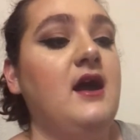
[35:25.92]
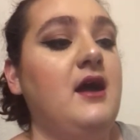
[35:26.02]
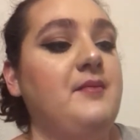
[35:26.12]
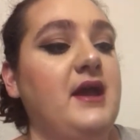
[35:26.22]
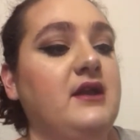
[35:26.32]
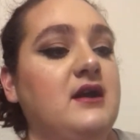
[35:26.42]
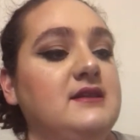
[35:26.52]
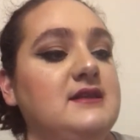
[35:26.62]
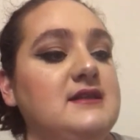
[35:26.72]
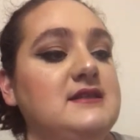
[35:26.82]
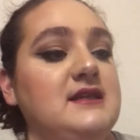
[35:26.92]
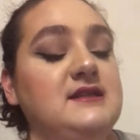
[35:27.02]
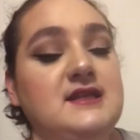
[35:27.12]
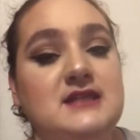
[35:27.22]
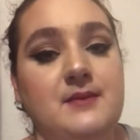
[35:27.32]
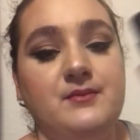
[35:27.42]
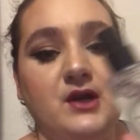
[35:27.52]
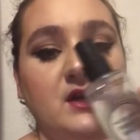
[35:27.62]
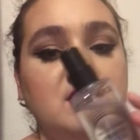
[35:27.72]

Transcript: I got this in December,